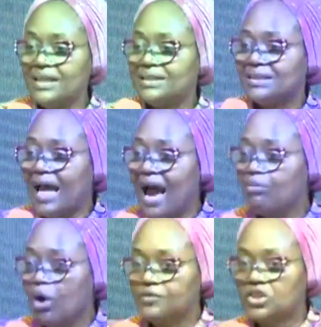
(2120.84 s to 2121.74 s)
At this
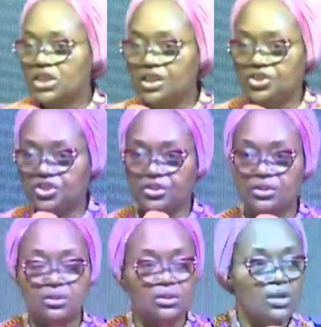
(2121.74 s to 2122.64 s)
time of
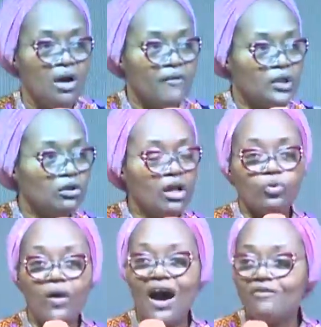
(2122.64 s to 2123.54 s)
siege,
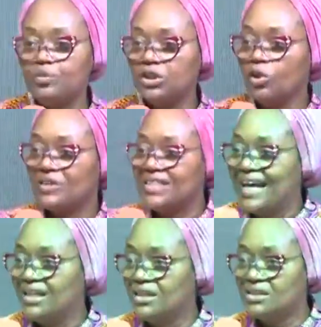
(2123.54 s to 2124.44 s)
the Lord will have me
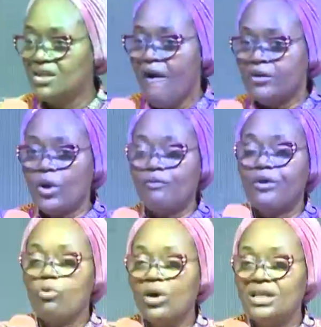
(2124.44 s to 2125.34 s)
to say this
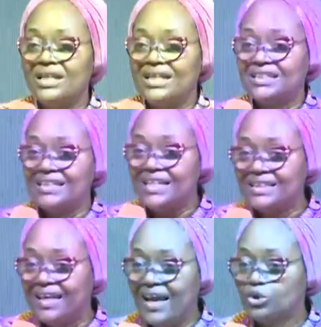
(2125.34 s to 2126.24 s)
to everyone in
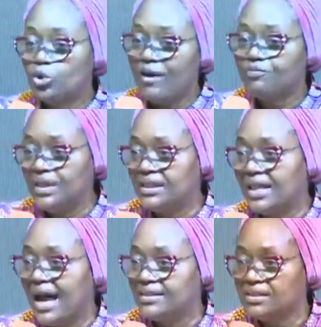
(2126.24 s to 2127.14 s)
this East Gate,
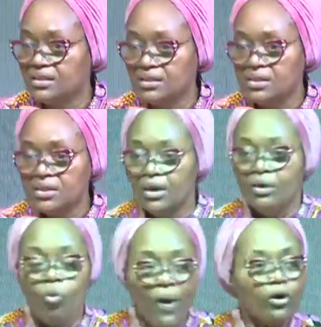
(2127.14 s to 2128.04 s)
12 midnight.
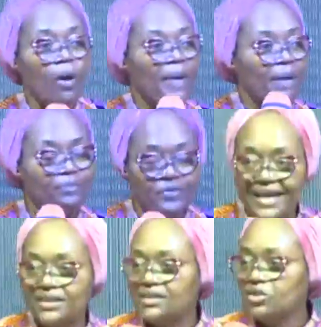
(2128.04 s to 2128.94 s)
Wake up
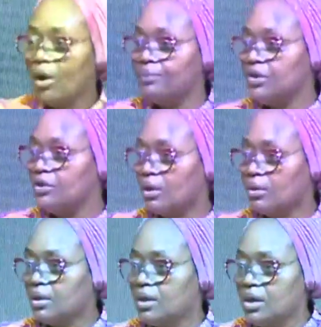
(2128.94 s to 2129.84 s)
and break this
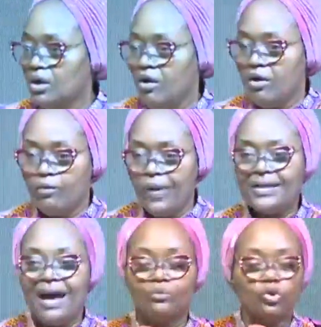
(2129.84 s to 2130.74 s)
communion.
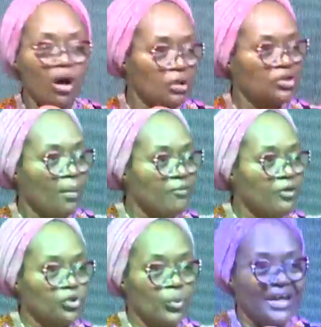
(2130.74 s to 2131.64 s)
When I'm done,
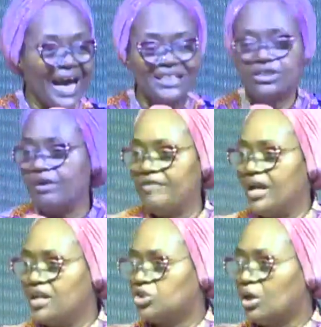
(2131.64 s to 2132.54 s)
some of us will
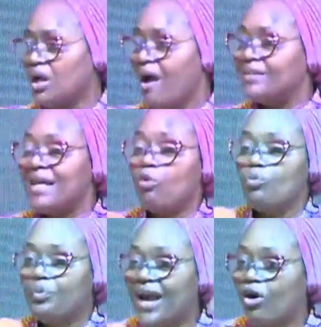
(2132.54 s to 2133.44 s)
catch revelation
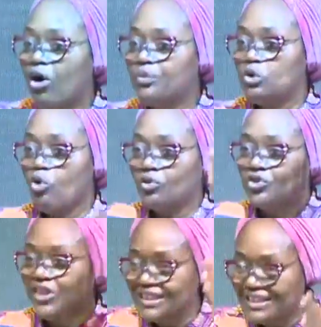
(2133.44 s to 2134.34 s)
that will break
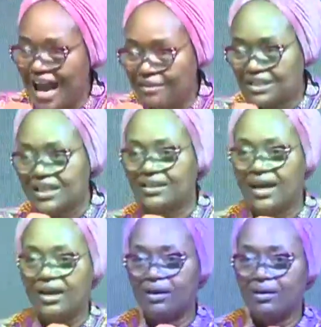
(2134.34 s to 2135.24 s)
communion 3
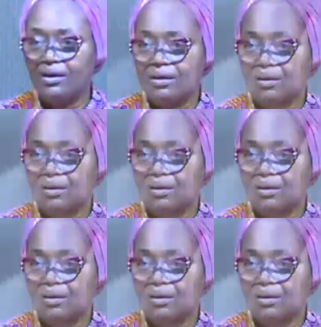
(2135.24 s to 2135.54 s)
times a day.